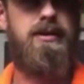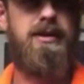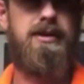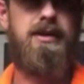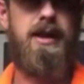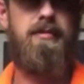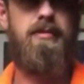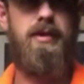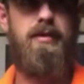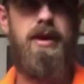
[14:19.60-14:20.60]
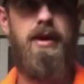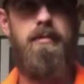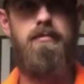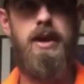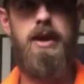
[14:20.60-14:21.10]
This time around, I
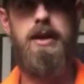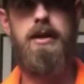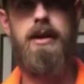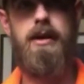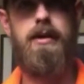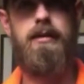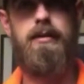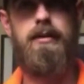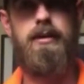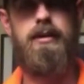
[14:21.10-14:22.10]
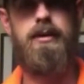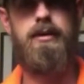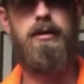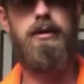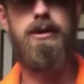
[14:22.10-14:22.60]
may get the
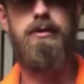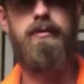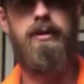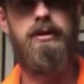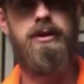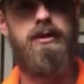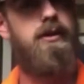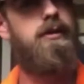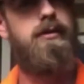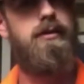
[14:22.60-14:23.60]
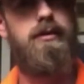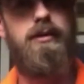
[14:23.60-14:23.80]
detergent version too,